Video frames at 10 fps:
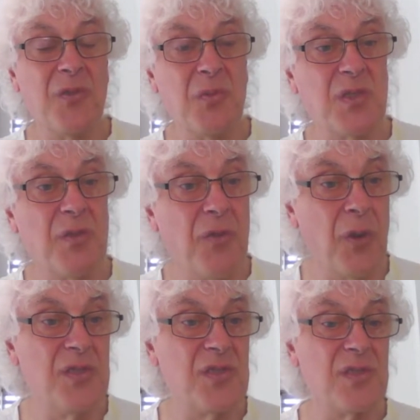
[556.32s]
which
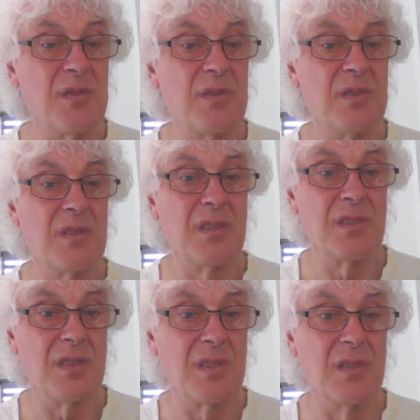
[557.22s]
avoids
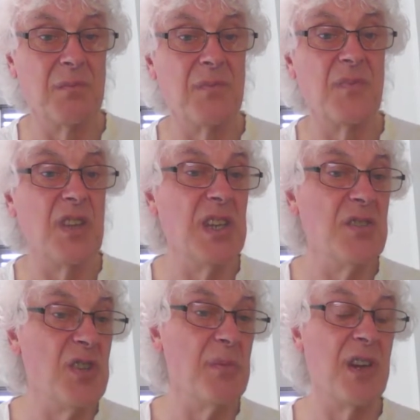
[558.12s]
the
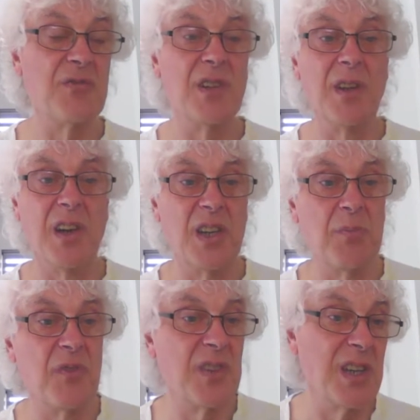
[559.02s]
geometric
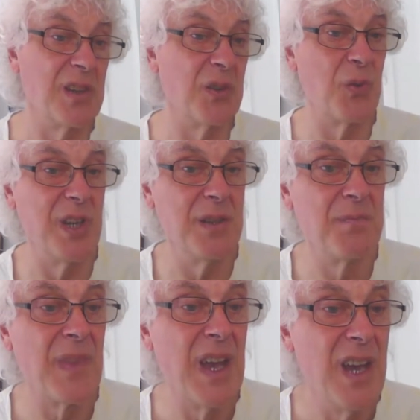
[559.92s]
lineup of king and queen,
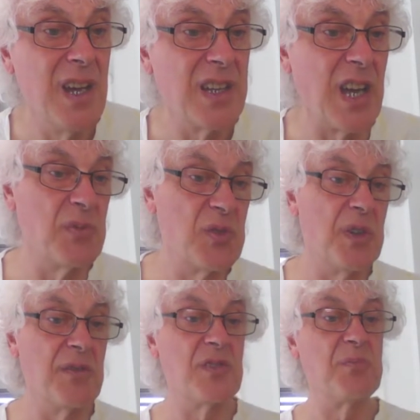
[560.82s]
came as a
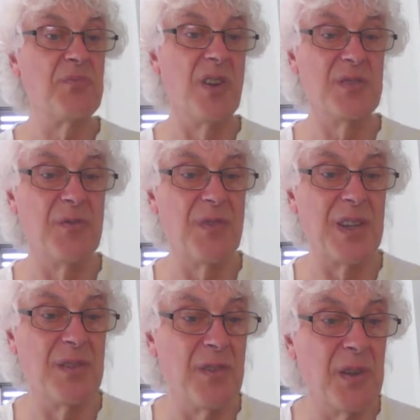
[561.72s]
bit of a surprise to
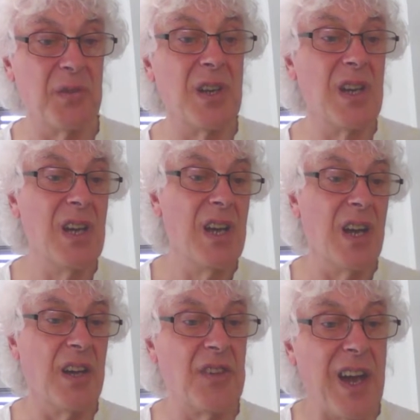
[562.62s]
Van der Wiel.
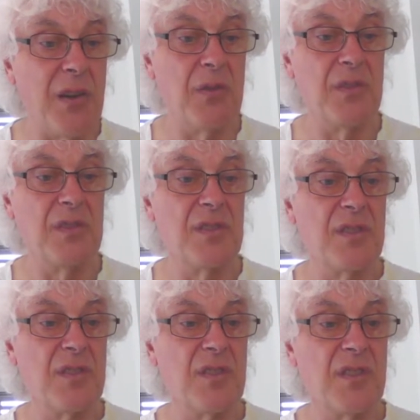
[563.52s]
And now
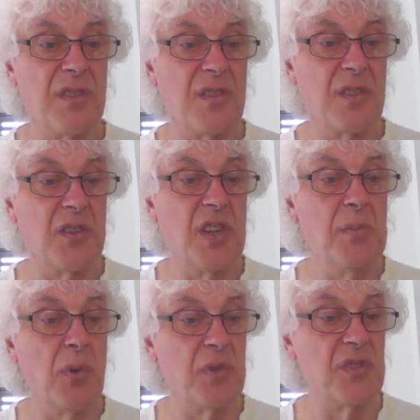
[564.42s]
the d
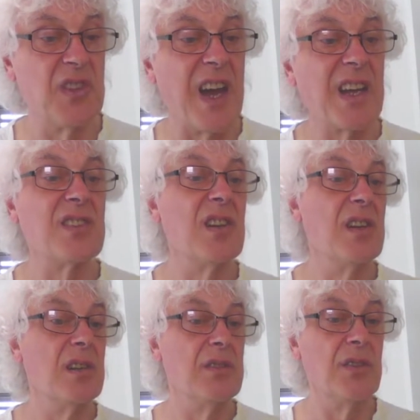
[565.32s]
pawn is attacked,
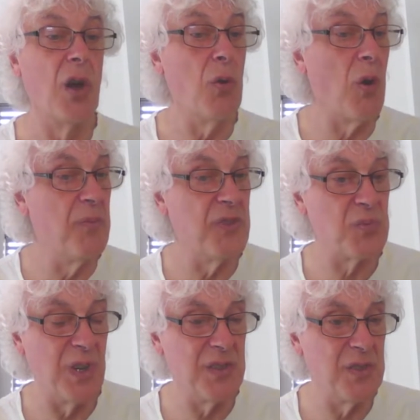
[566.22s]
no
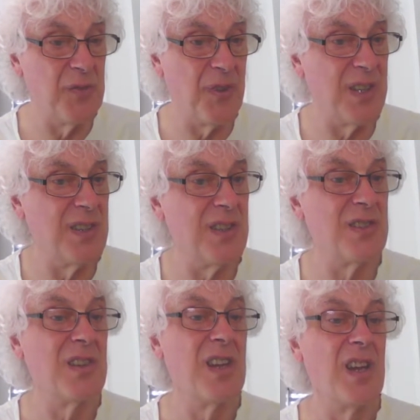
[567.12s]
obvious way to defend
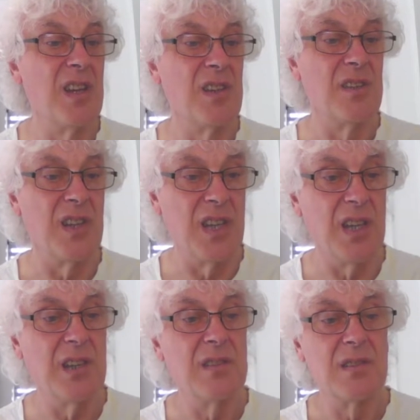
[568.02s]
it.
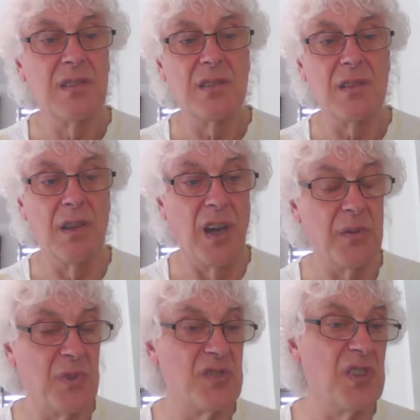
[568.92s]
The
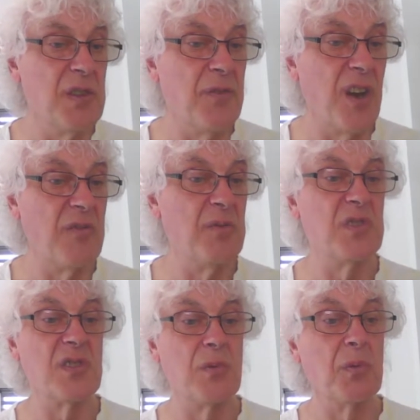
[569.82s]
line with c5 we
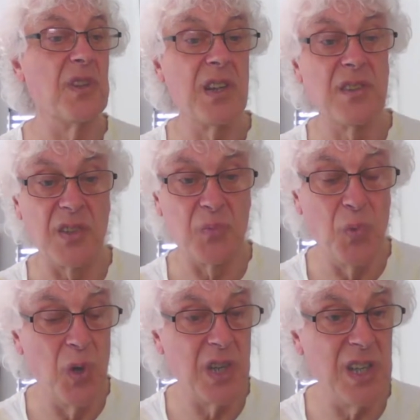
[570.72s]
just looked at doesn't
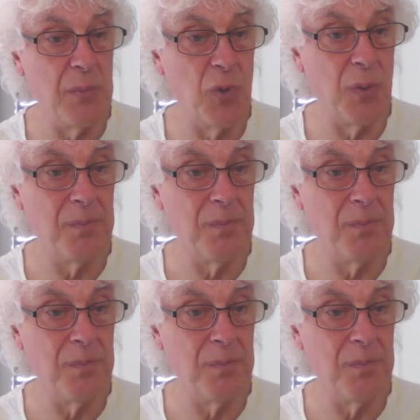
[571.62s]
work anymore.